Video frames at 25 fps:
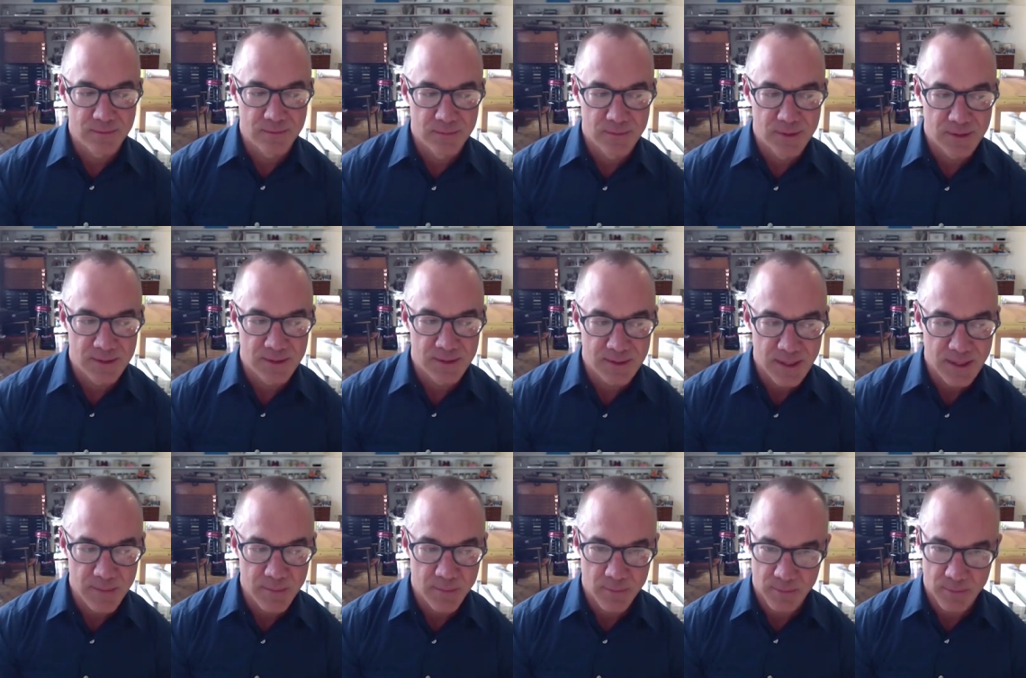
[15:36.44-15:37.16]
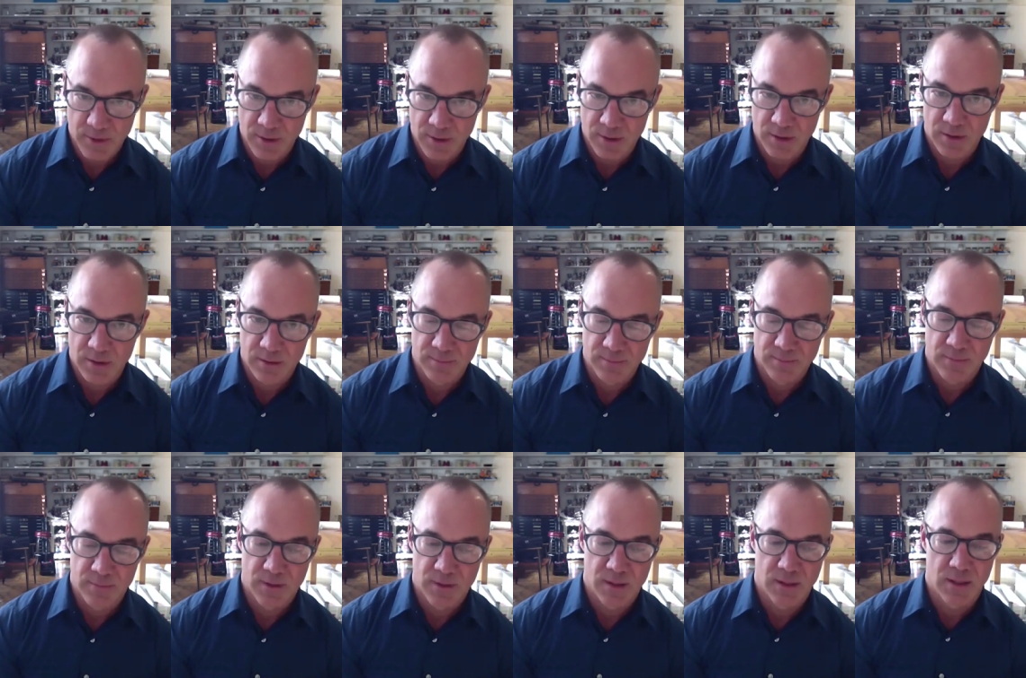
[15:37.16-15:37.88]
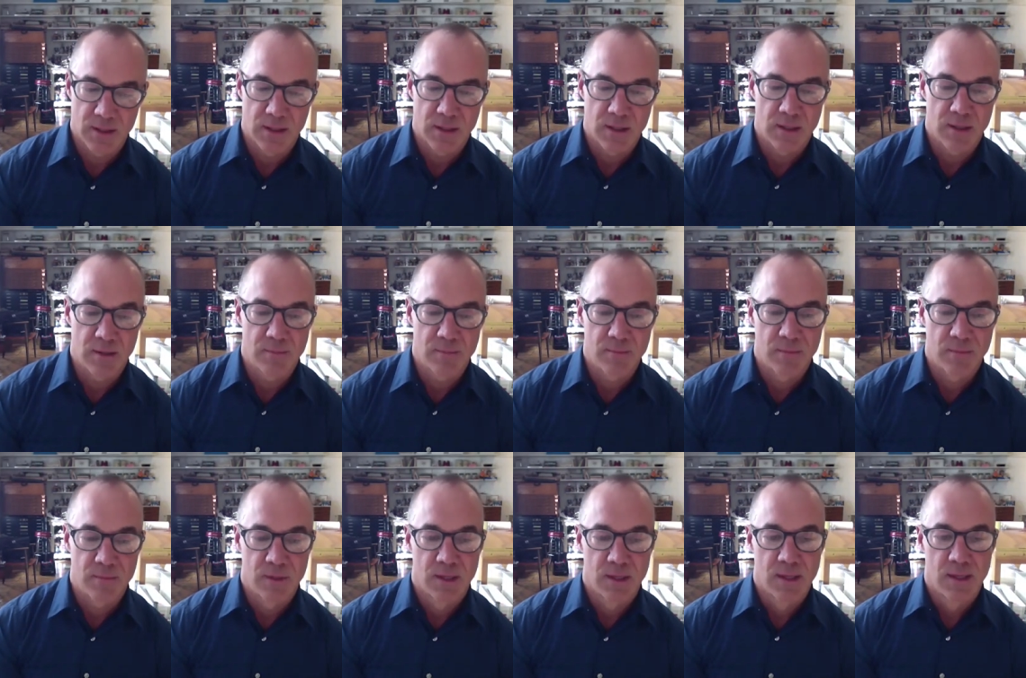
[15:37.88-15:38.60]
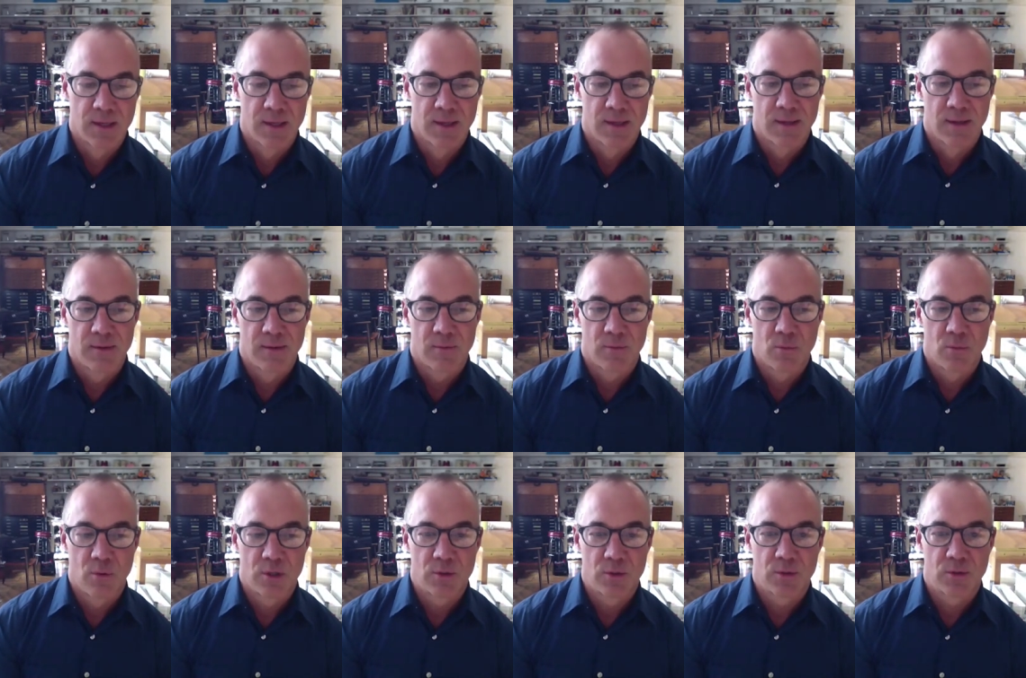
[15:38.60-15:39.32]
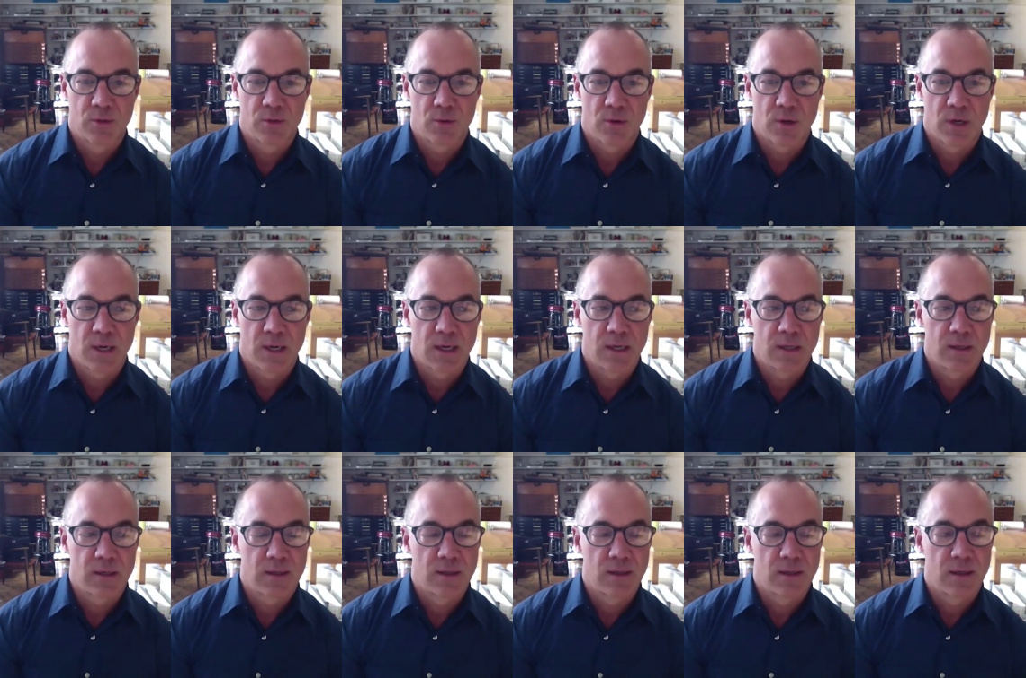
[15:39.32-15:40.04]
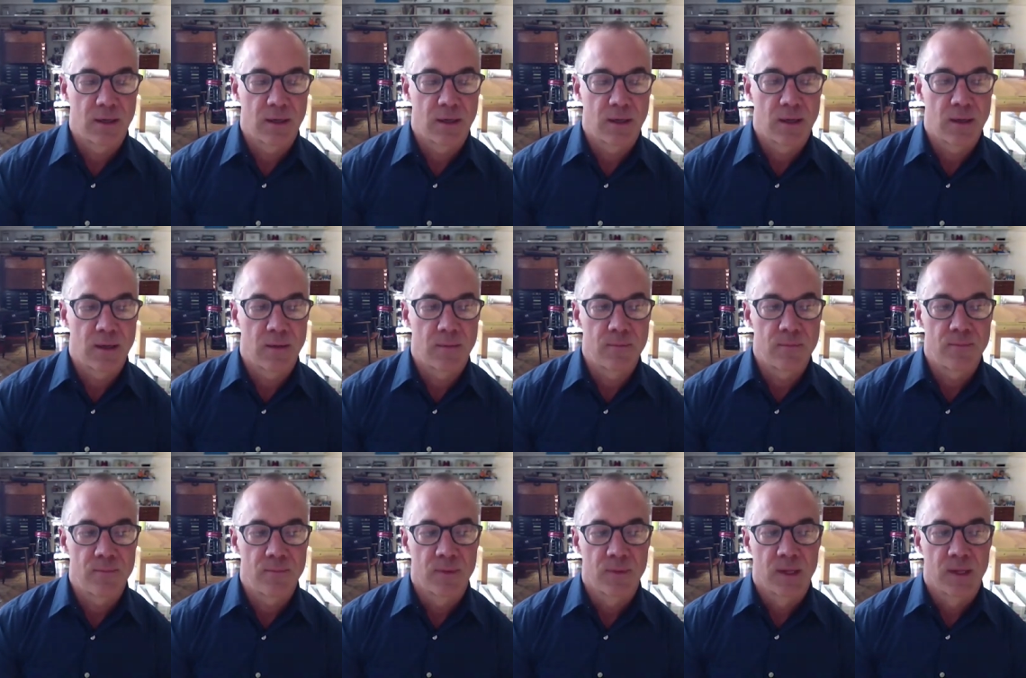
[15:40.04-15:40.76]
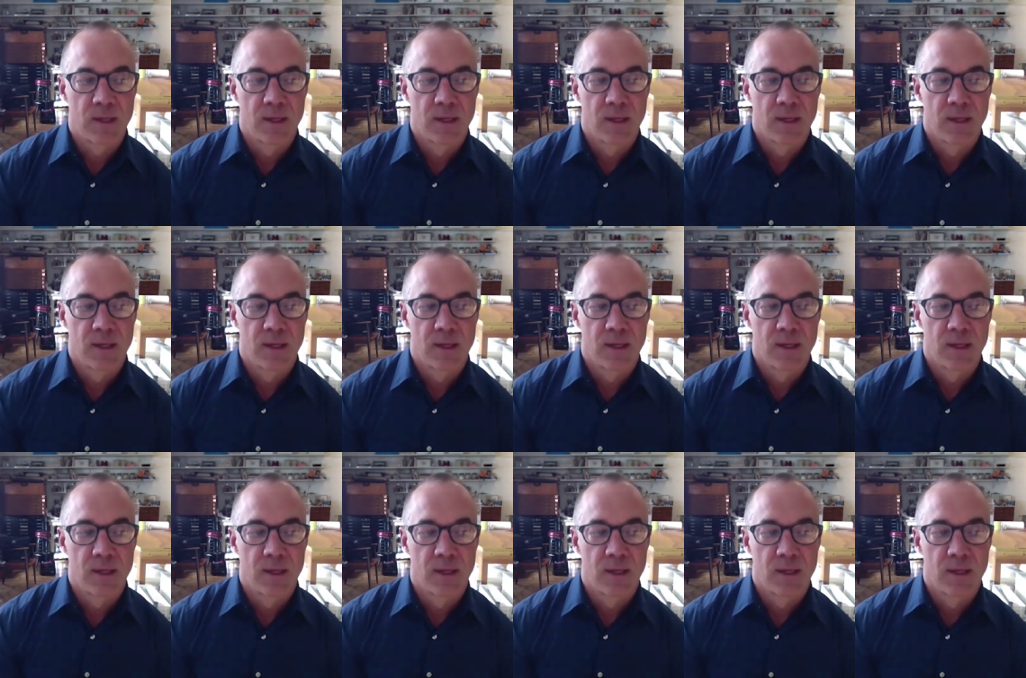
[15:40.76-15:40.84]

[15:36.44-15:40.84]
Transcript: December, um, which was great. Um,